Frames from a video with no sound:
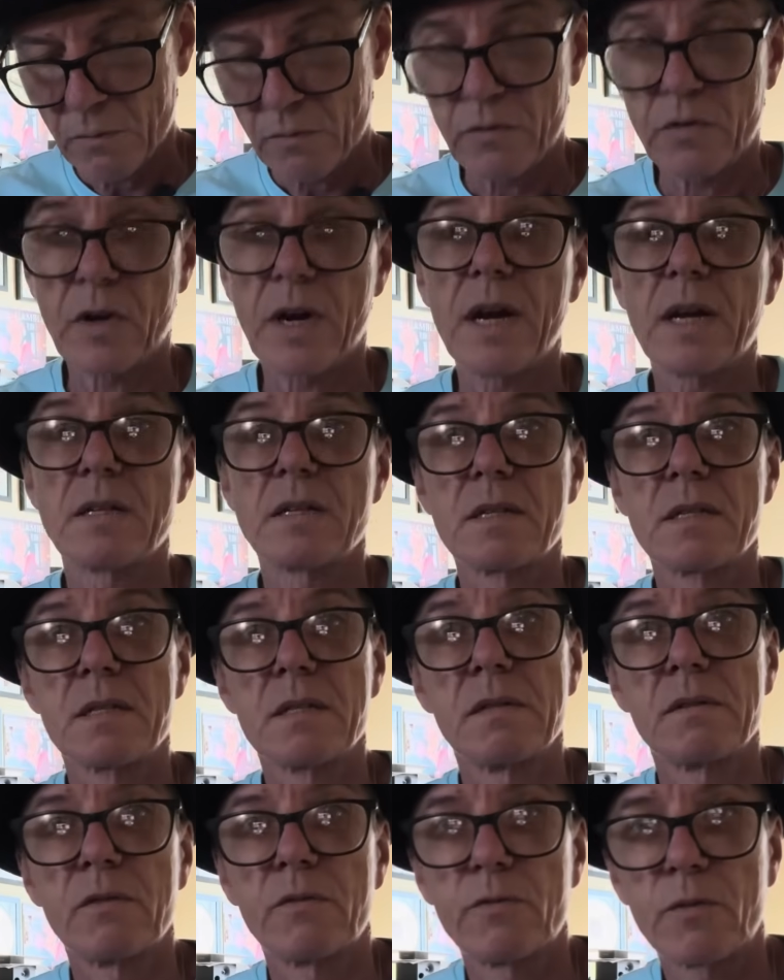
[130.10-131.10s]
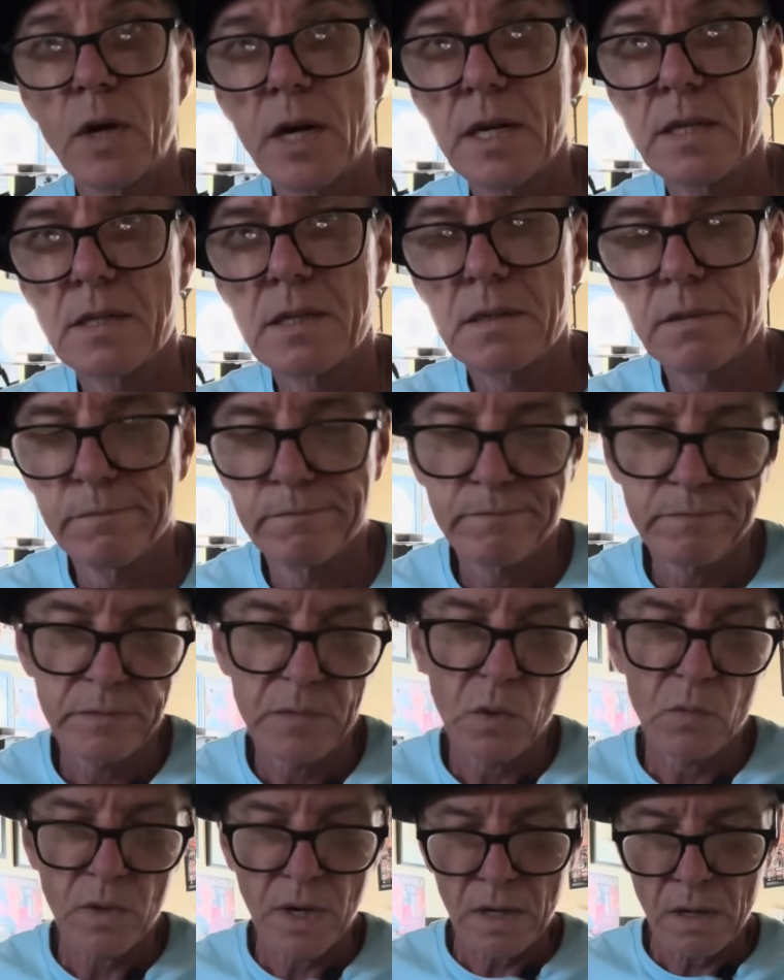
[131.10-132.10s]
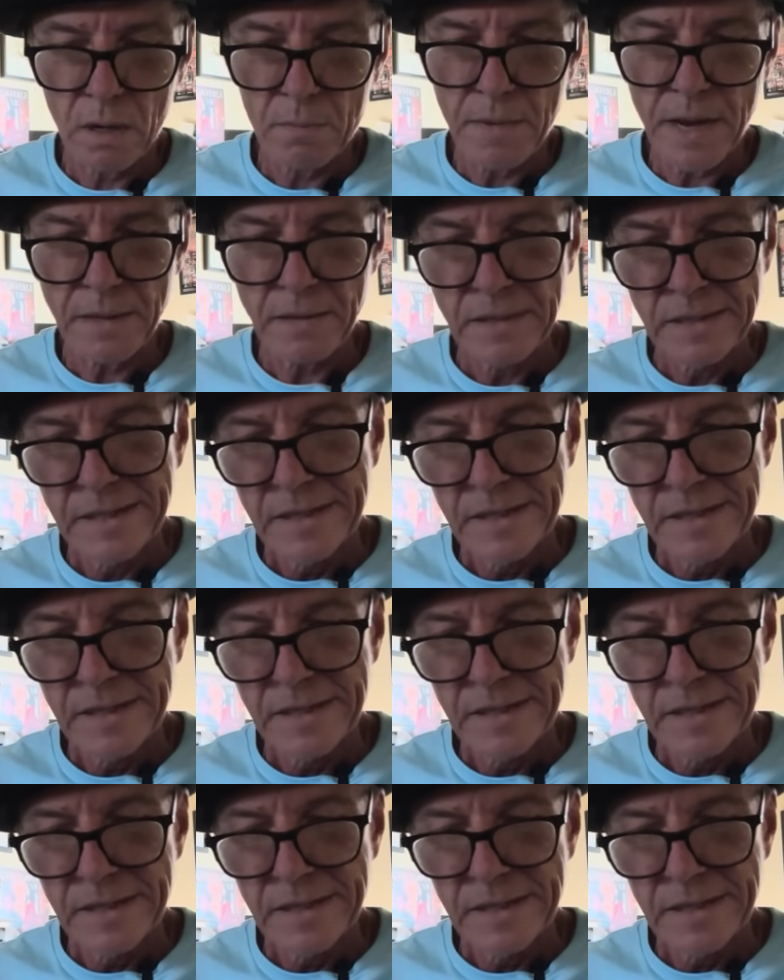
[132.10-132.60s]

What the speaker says: France. France, right on, man.